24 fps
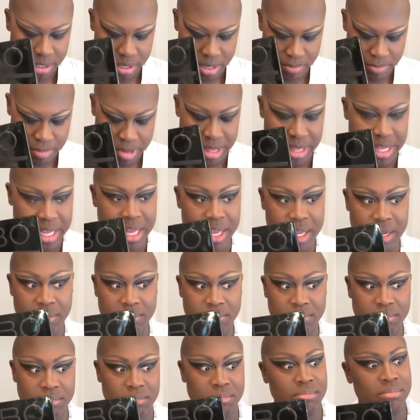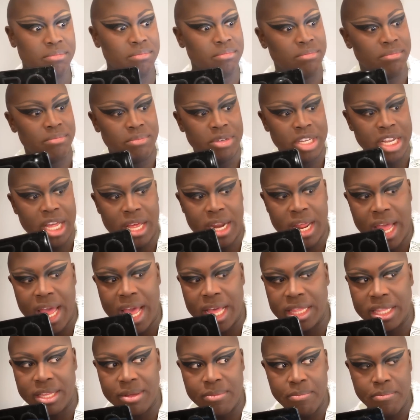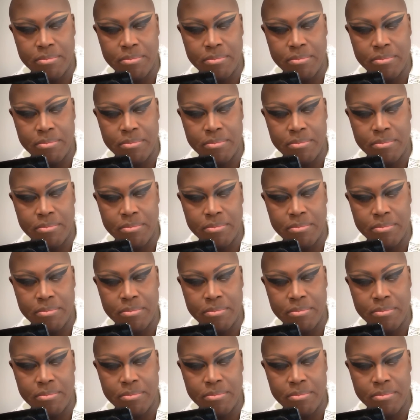but then Madonna had them